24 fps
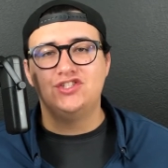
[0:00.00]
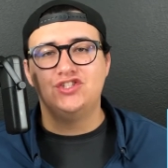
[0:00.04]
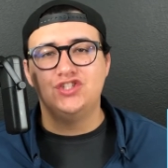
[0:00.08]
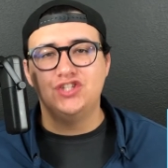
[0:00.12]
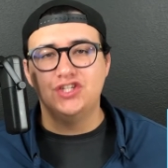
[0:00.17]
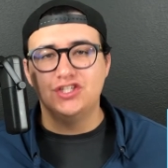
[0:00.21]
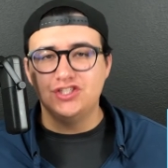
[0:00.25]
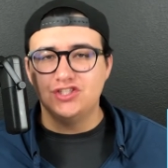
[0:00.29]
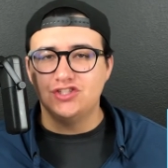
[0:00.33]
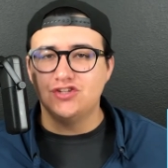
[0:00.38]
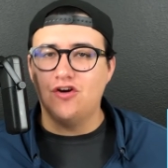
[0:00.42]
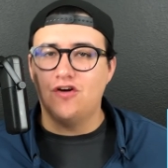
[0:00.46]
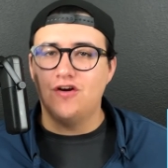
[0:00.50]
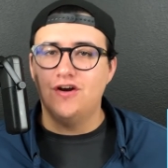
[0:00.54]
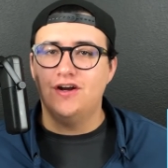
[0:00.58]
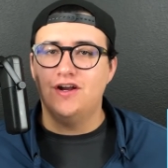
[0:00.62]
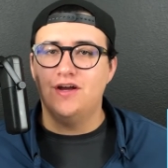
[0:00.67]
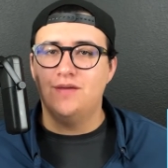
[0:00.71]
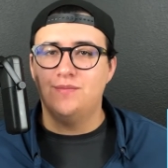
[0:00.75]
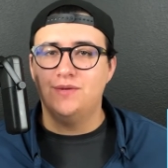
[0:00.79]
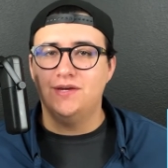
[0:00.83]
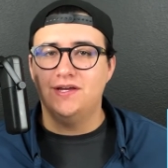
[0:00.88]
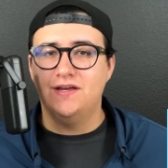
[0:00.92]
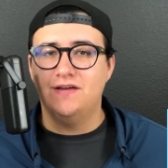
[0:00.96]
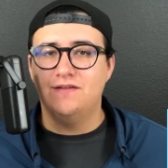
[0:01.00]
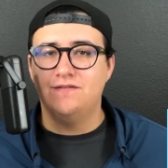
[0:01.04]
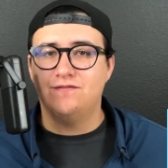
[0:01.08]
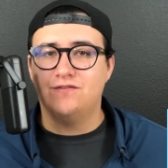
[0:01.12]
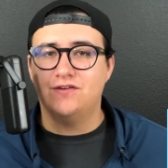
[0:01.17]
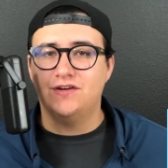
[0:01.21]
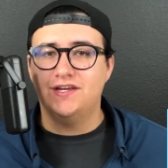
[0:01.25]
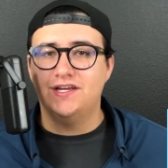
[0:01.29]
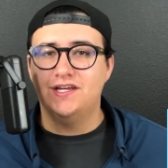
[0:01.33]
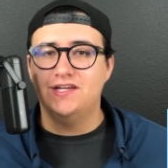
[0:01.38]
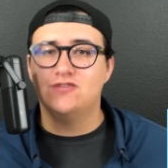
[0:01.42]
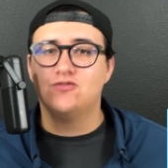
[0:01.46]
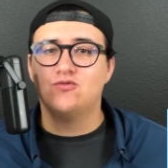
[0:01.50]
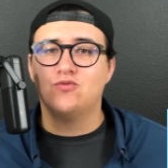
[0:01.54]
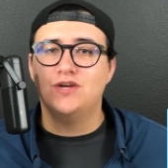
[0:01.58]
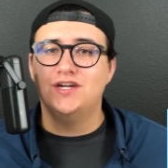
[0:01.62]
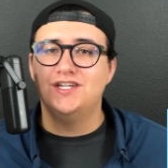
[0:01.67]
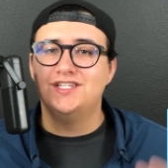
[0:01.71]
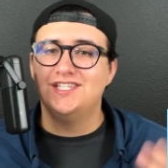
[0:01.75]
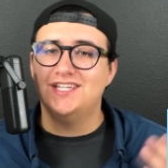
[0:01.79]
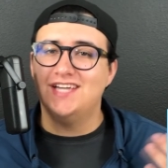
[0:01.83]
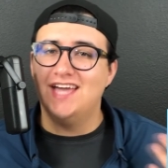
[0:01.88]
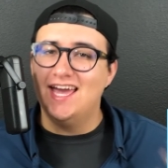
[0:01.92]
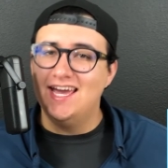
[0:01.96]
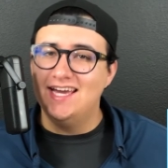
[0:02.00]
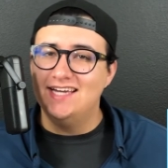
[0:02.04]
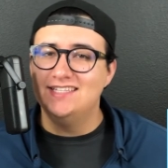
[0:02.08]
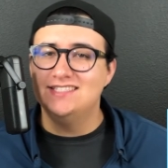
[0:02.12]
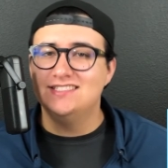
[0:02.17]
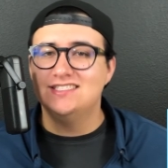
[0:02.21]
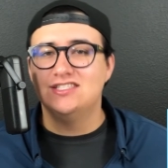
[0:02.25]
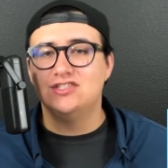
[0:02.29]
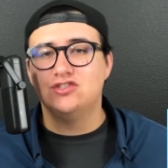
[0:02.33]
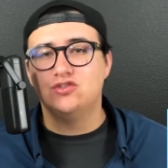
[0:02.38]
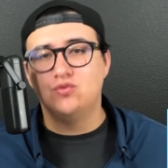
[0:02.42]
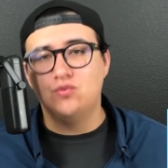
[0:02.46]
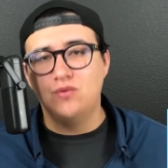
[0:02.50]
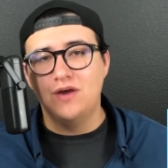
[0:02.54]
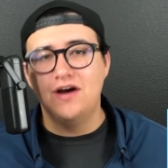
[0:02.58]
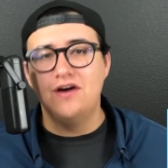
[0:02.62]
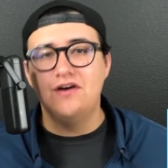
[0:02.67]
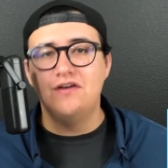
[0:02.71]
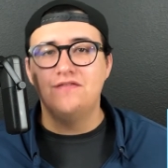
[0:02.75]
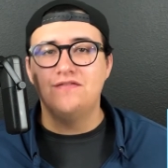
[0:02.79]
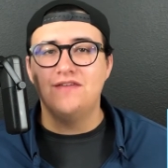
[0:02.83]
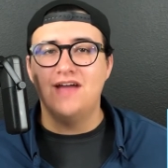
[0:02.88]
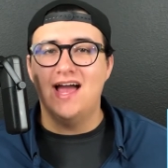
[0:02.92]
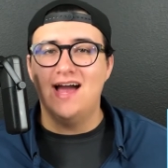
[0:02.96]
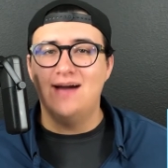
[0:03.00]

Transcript: just started up again for kids ranging 8 to 12.